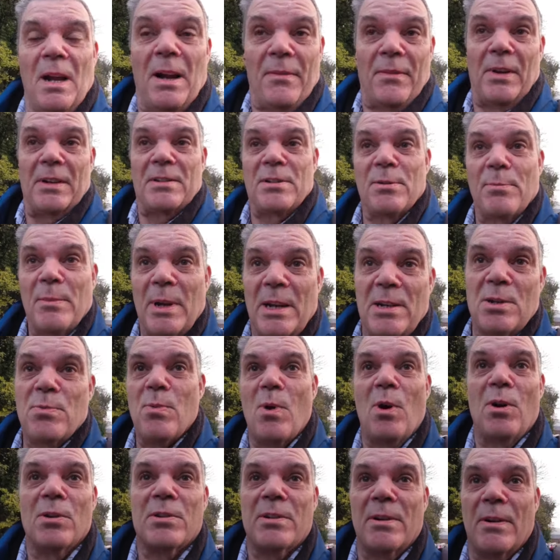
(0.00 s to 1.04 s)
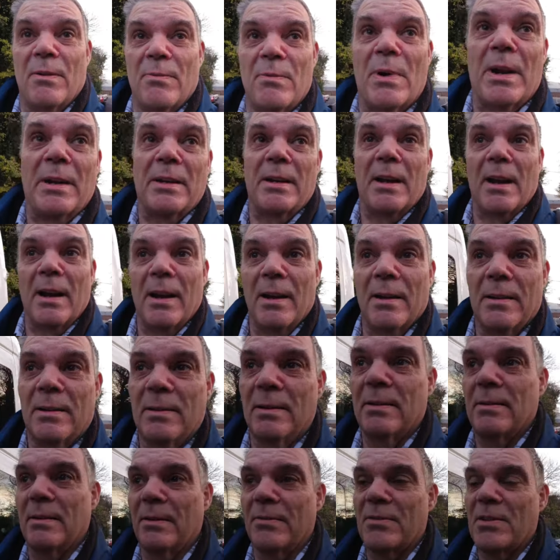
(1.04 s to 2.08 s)
I've had some nice walks around Redcar.
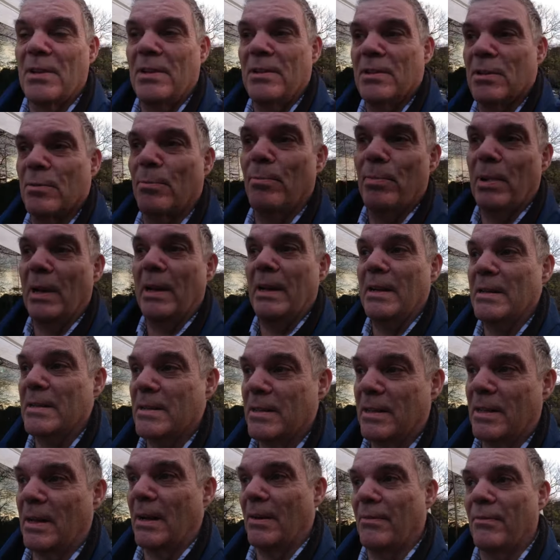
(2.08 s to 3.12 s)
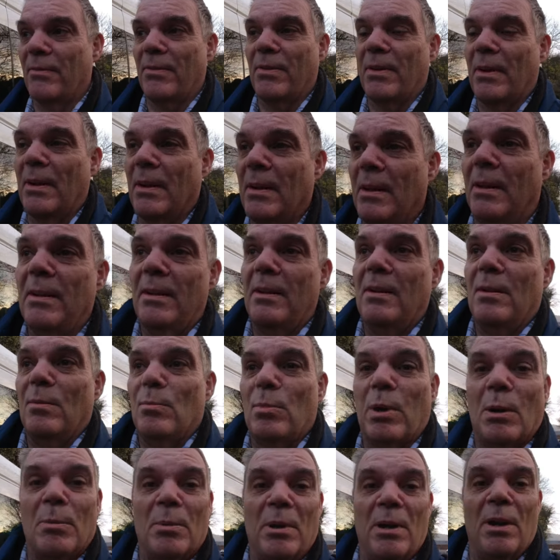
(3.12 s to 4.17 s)
I've seen some places that I've
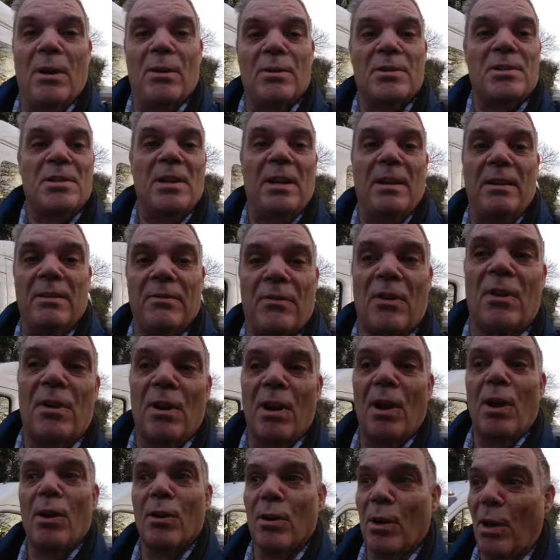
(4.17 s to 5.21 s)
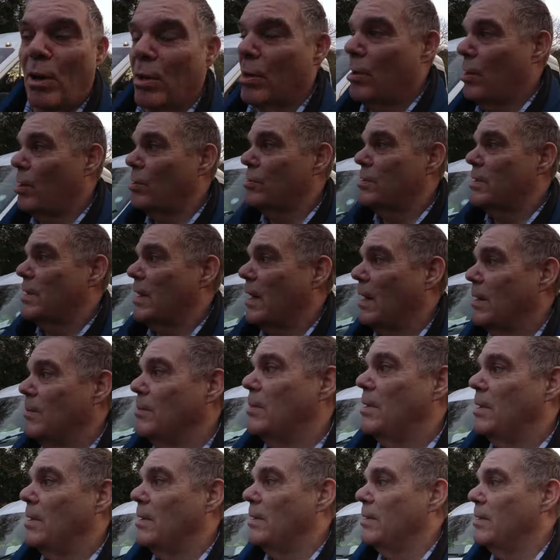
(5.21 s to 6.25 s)
probably not seen for a long, long, long
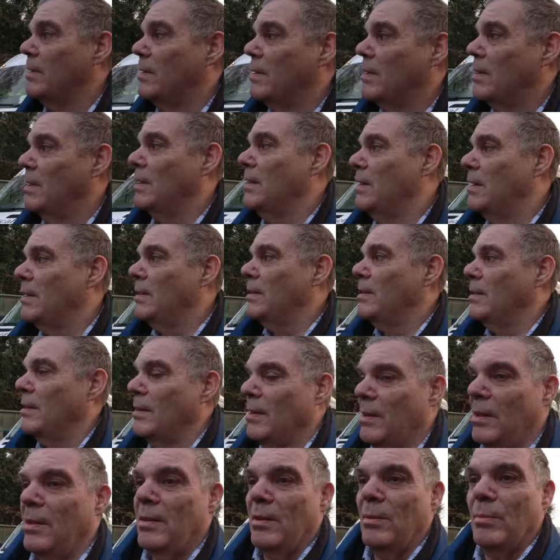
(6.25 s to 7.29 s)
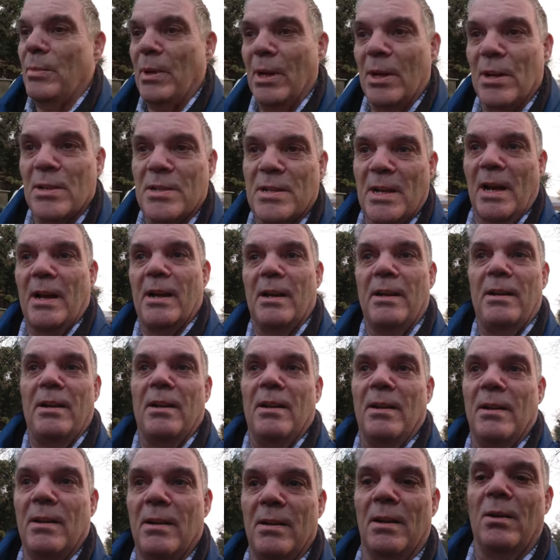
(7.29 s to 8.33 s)
time. Because I
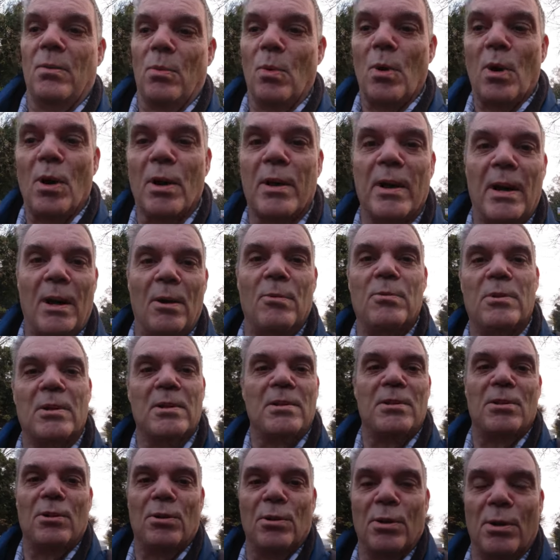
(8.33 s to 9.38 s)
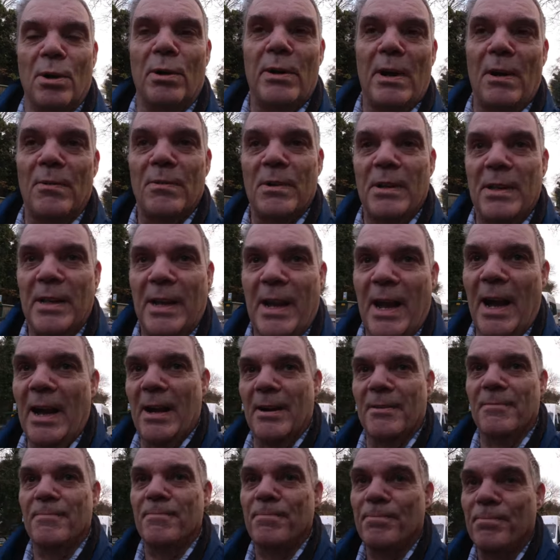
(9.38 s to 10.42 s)
walk around and don't go around in the
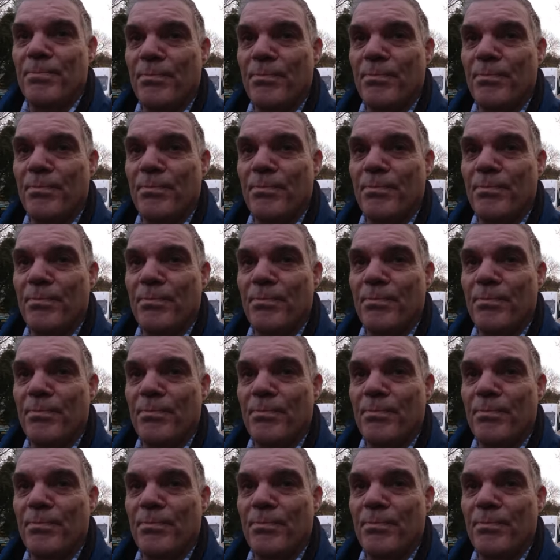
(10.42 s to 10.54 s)
car.